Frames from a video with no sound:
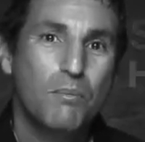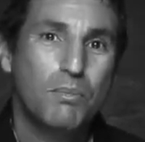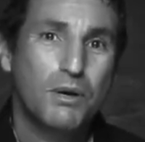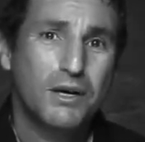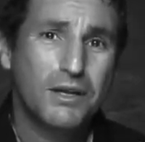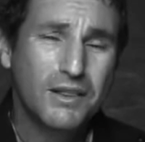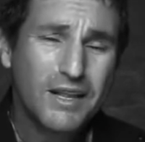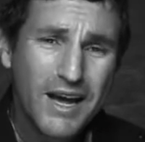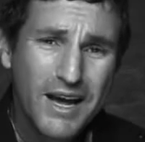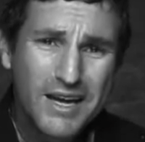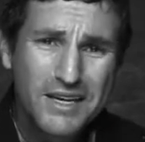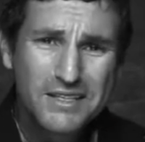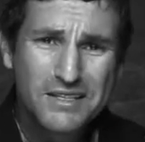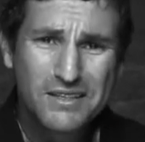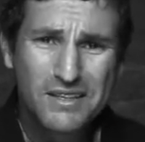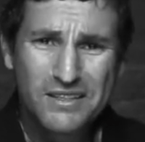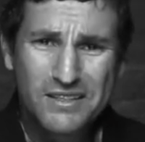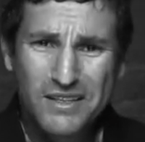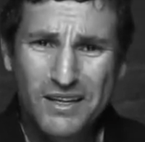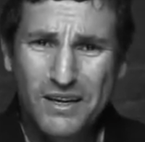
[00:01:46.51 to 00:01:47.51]
But
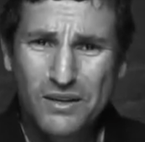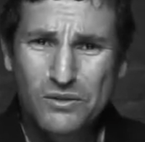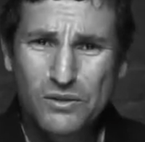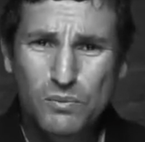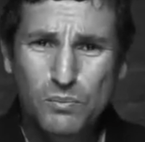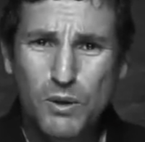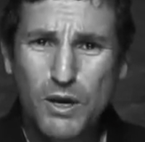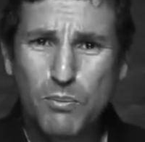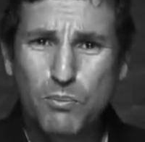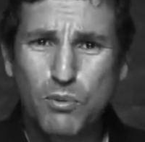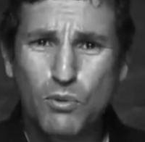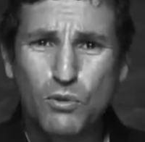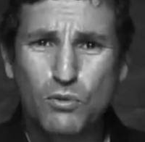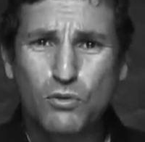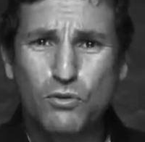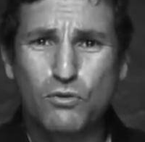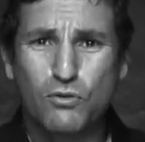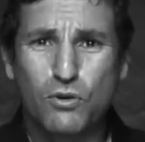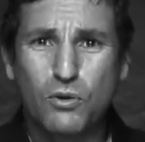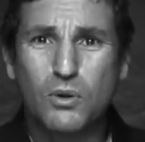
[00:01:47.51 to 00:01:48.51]
alas, the
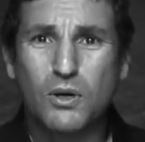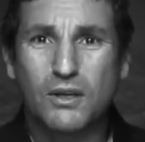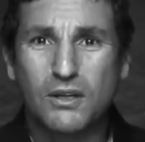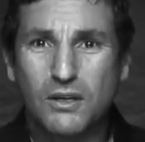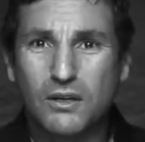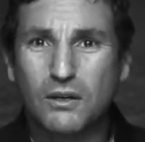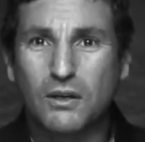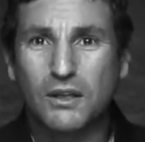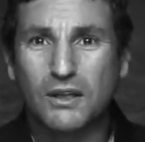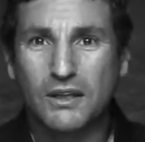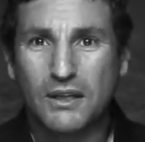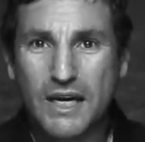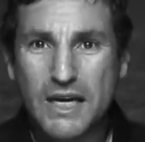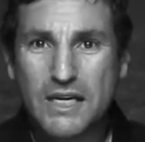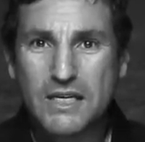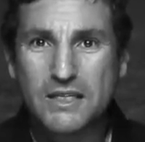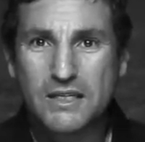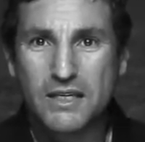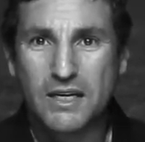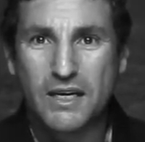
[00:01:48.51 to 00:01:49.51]
townspeople grew a little
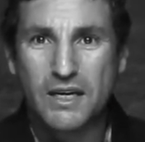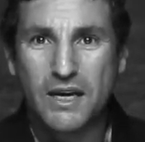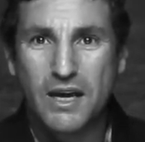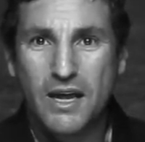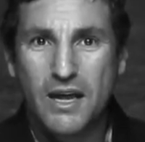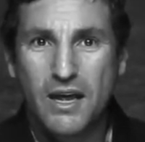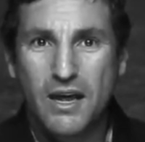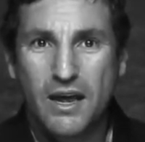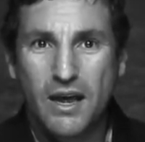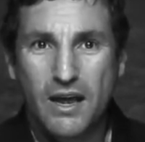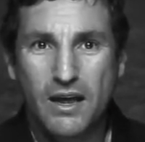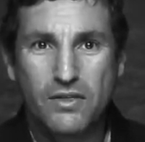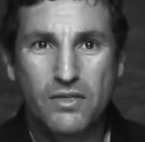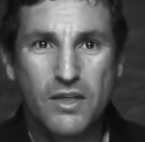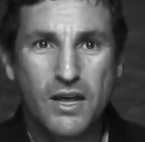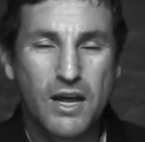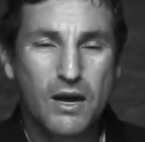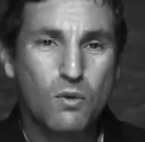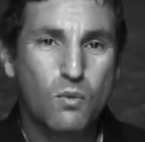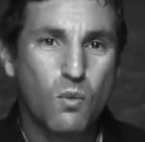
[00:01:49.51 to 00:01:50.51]
lazy
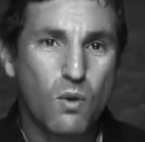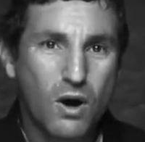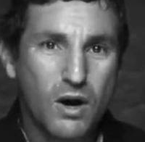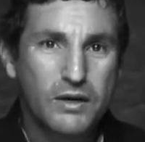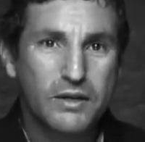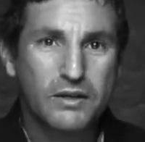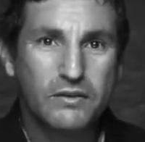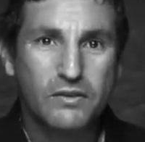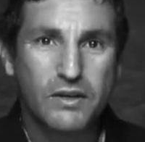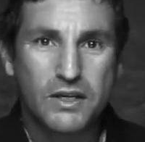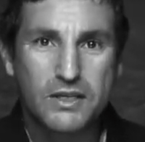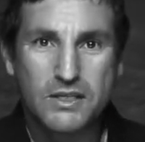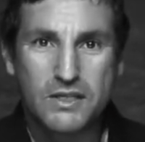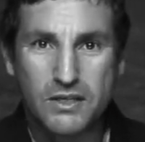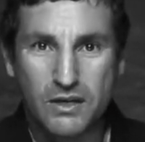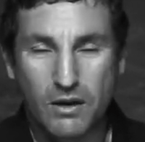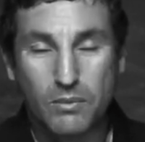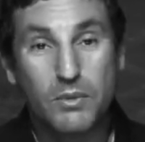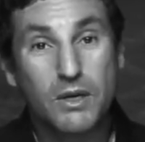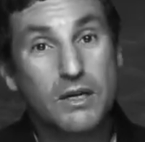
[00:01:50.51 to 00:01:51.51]
and they wanted the
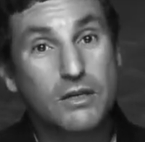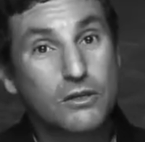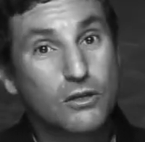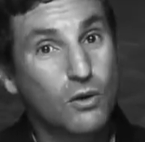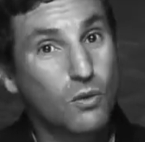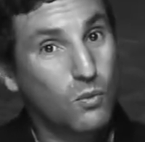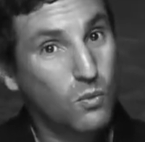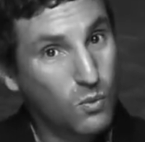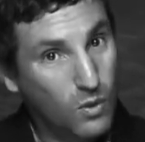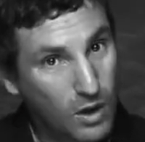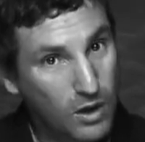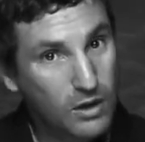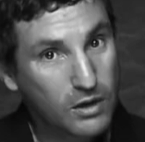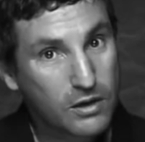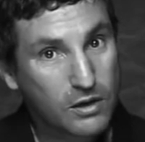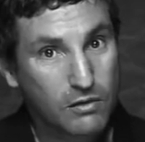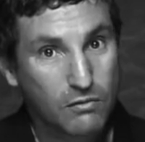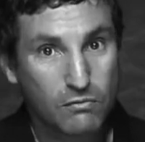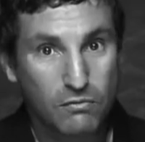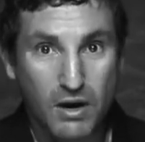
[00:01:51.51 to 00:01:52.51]
dummy to
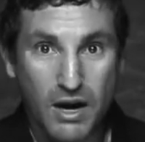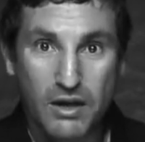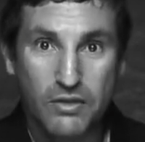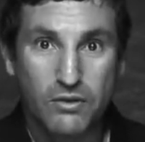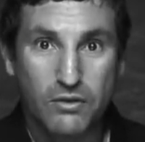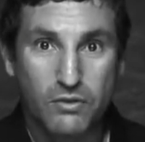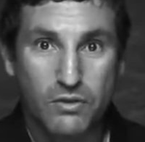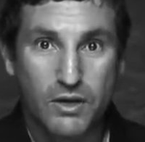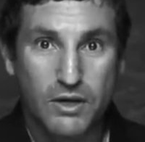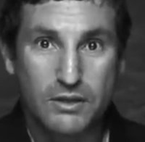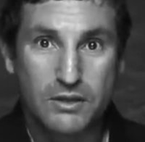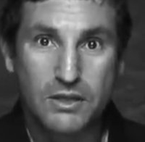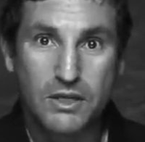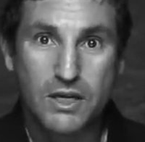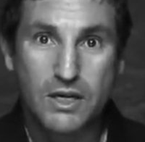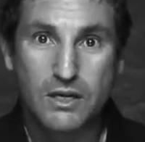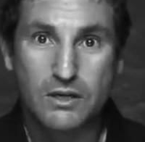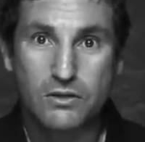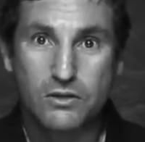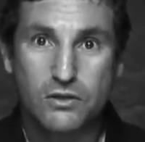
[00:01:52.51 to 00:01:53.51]
work rather than
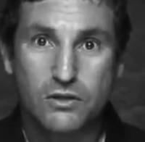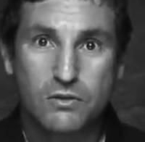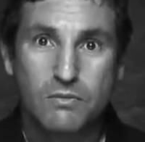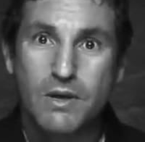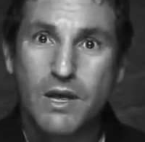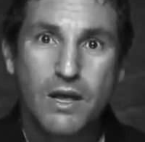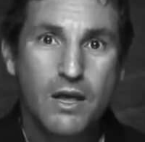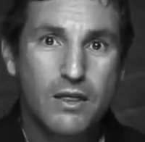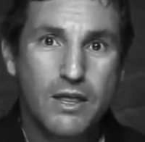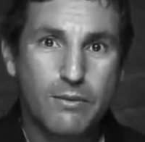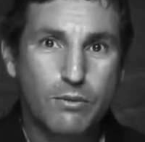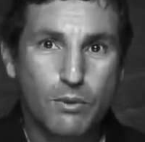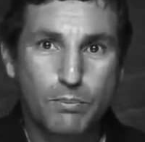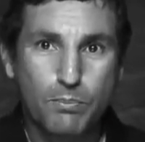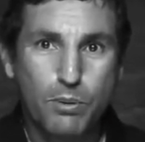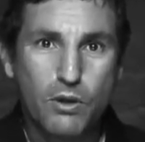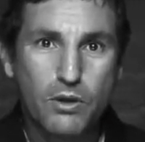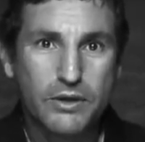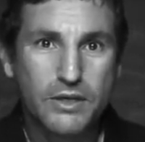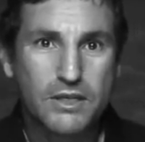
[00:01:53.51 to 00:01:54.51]
teach. They
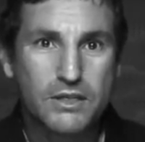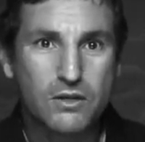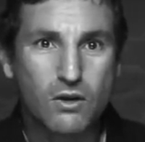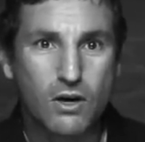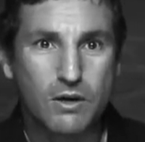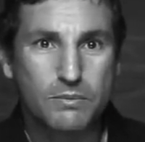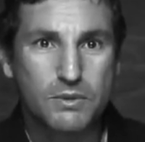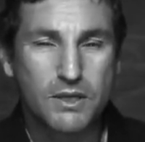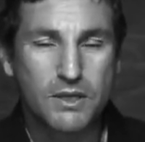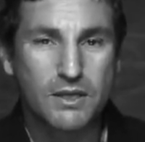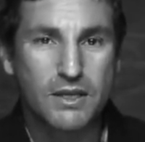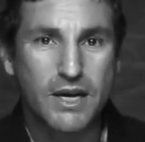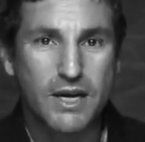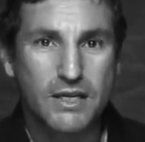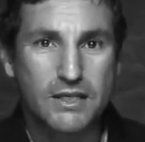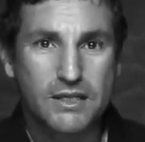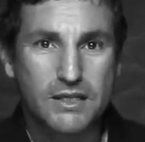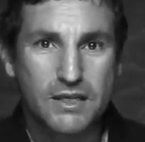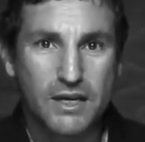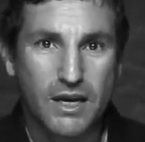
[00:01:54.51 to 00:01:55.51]
would pull at his arms and
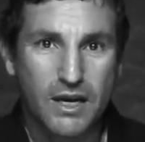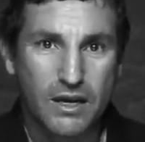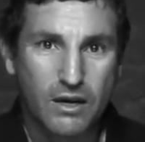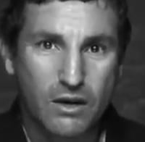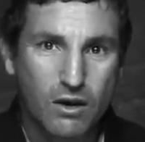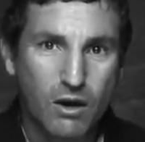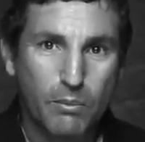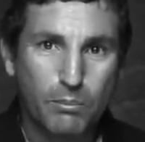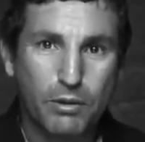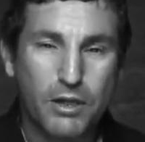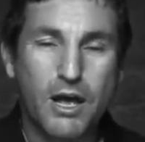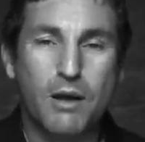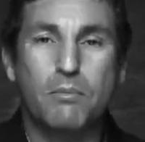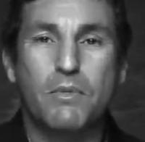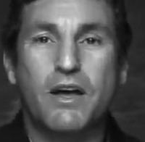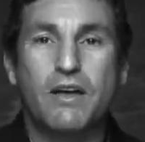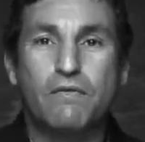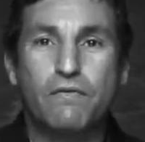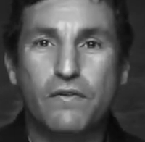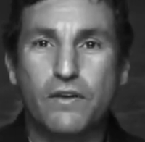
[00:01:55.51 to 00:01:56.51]
legs, saying, Come plow
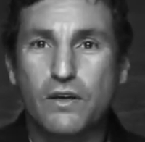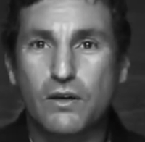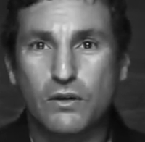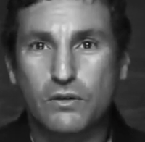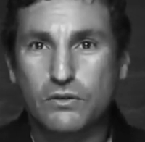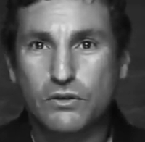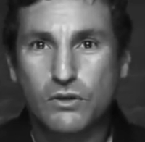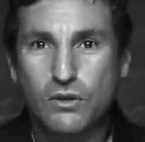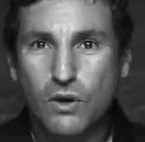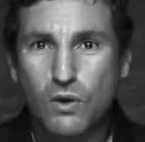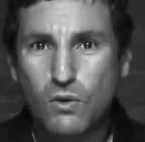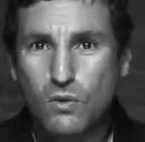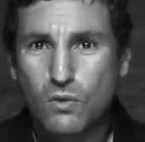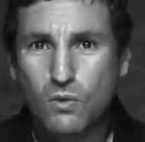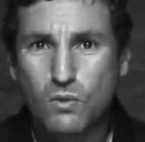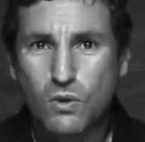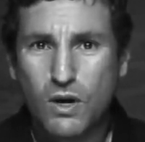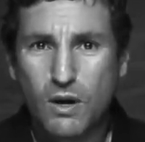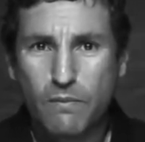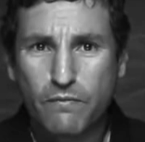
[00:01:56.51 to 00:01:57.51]
my fields.
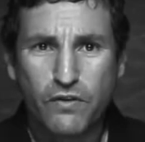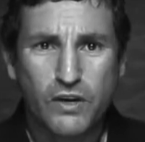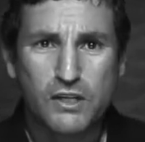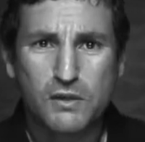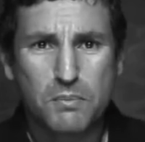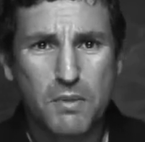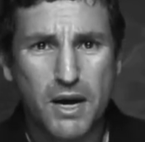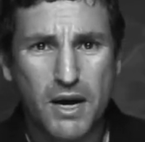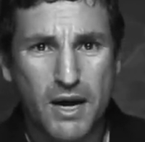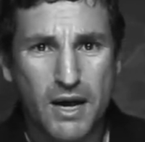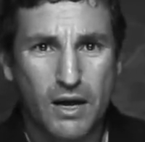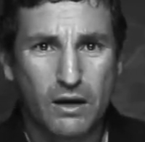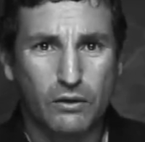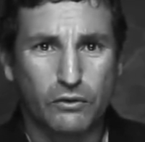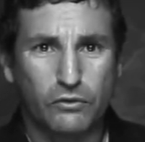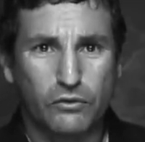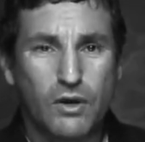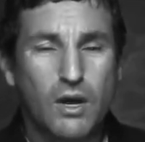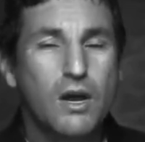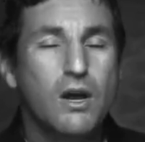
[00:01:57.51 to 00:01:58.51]
No, come fix my
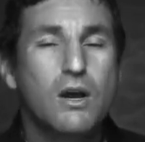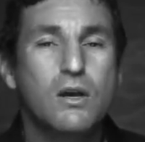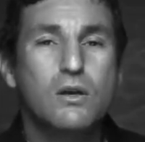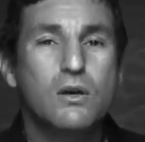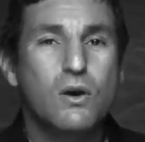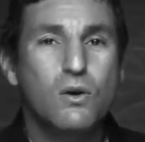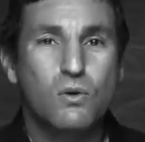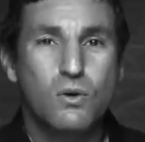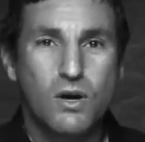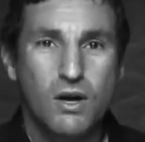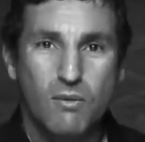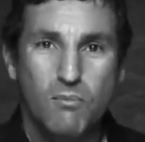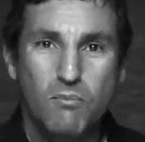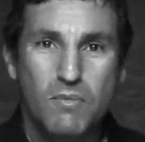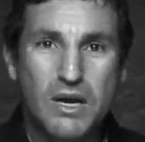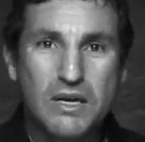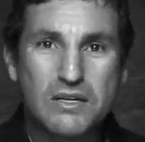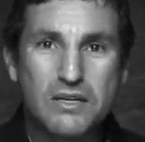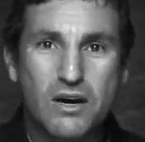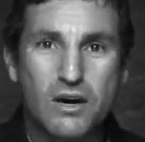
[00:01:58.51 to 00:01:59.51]
house. No,
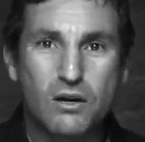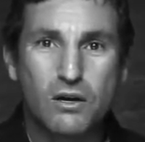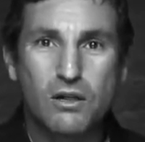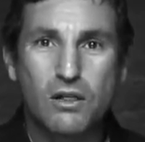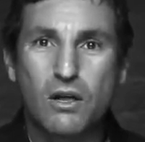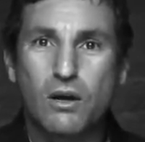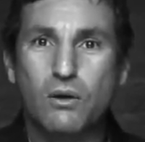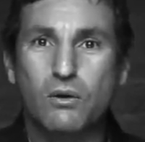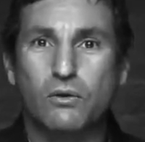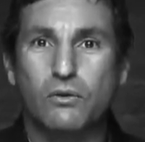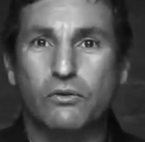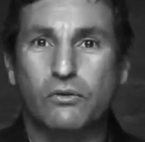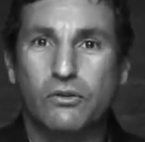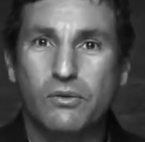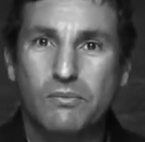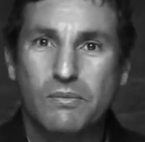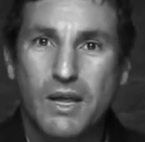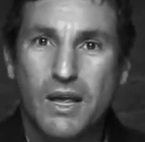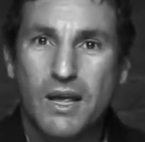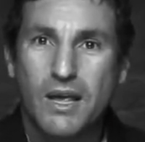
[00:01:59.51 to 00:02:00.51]
come mend our
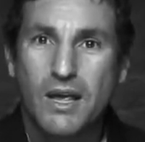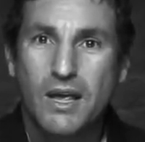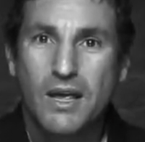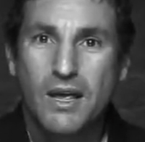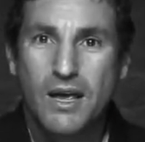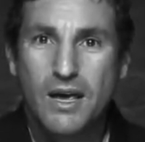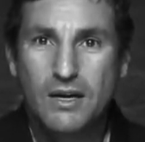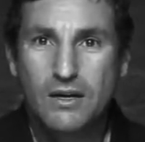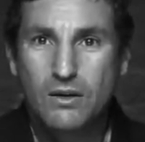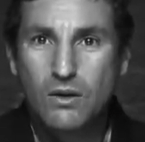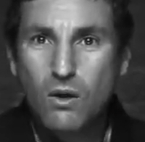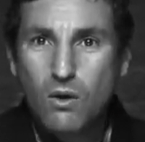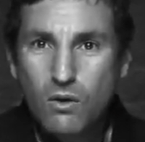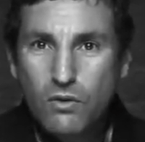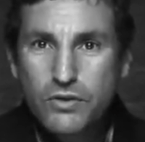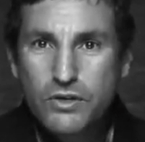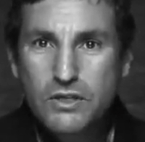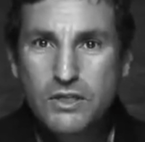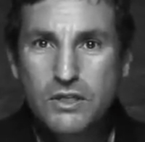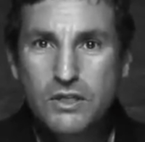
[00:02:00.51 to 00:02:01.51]
clothes. And in
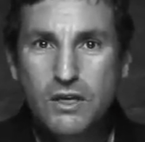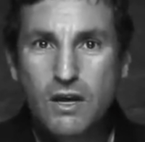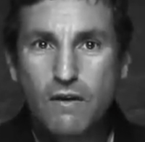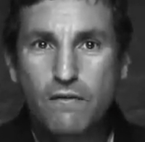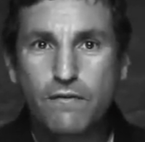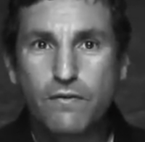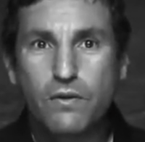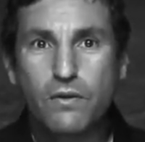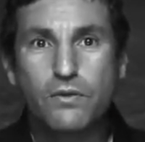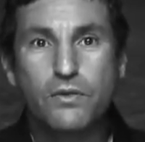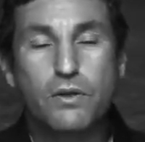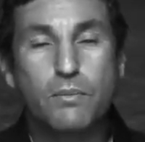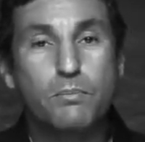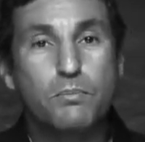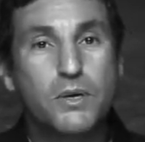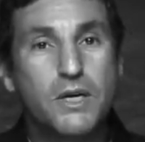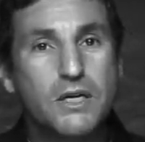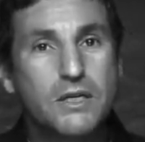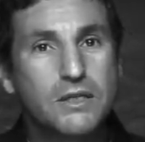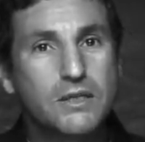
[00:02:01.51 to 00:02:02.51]
all the scuffle, the
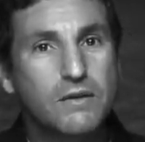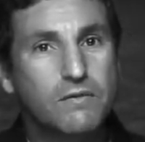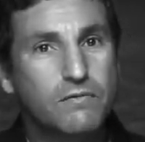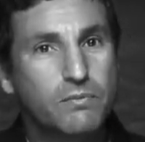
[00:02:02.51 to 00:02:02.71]
piece